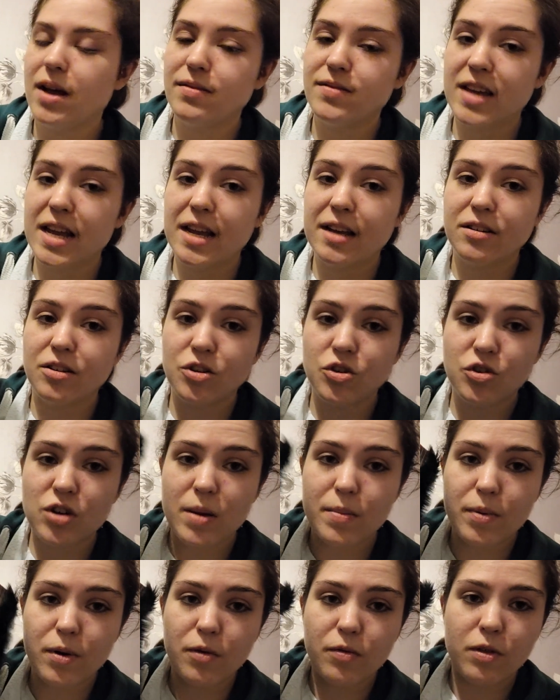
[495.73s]
have taken a
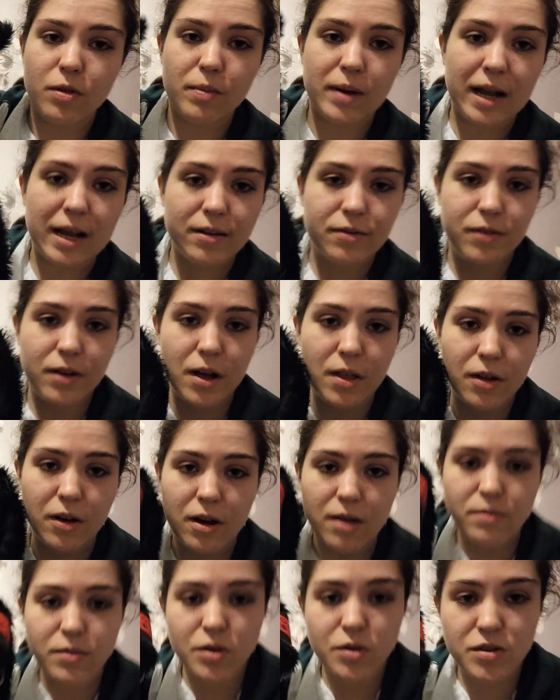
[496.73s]
strip of the black fur that
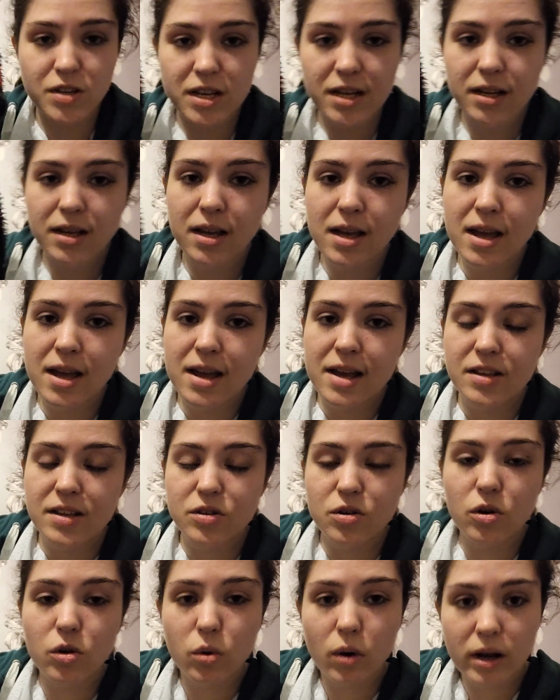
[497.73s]
I'm using. It's
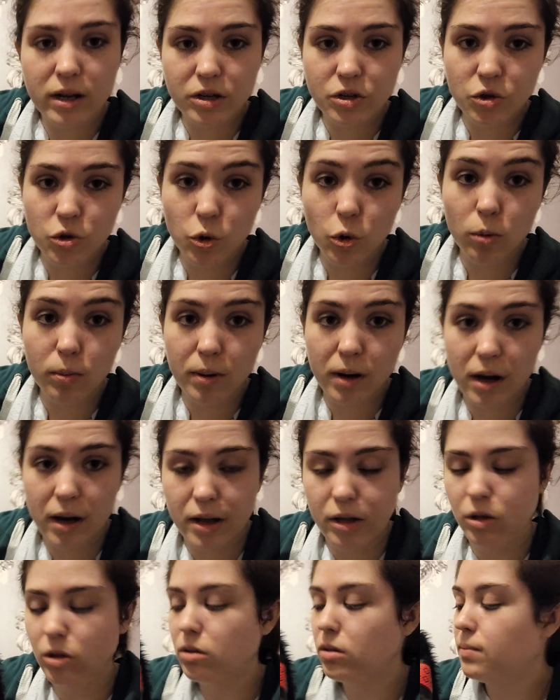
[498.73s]
got quite a short
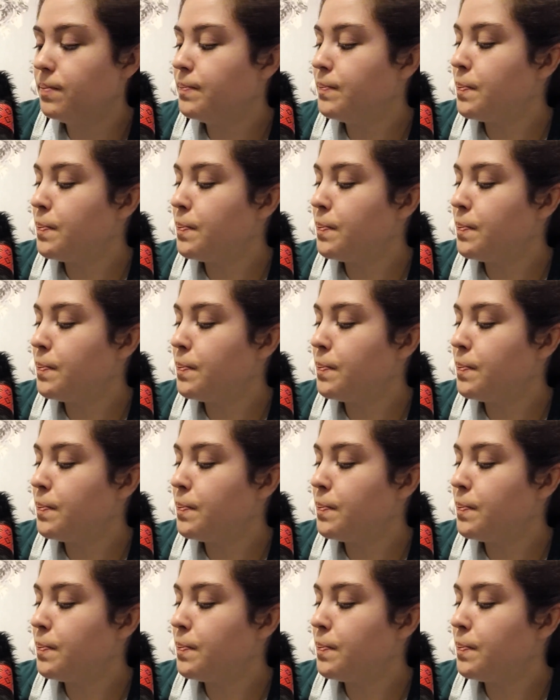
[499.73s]
pile.